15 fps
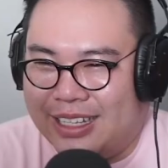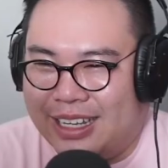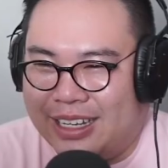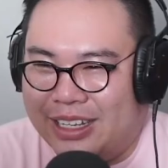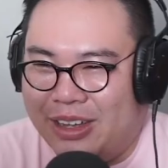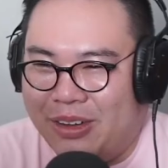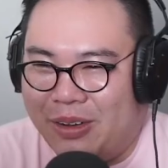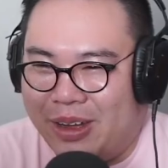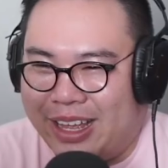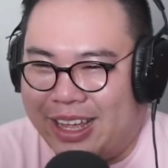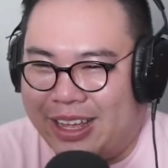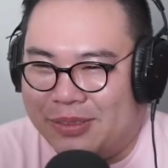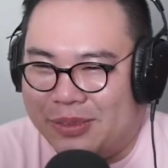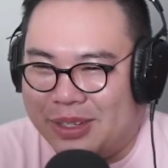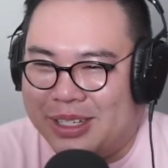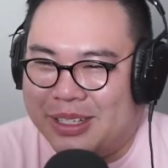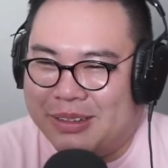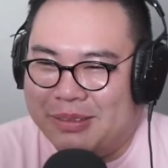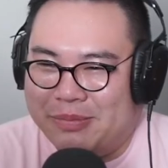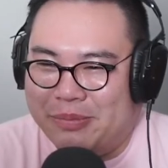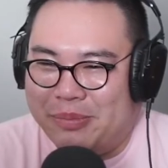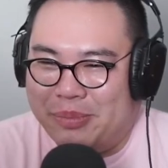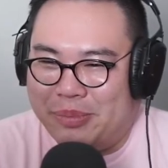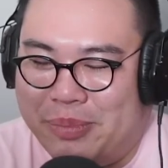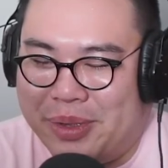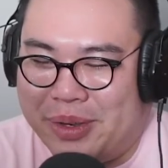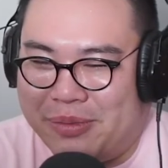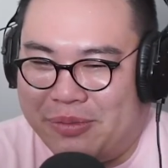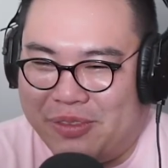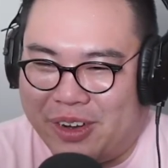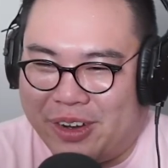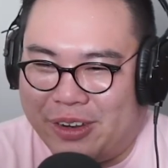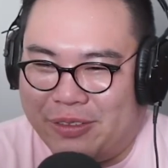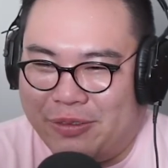I know I haven't been very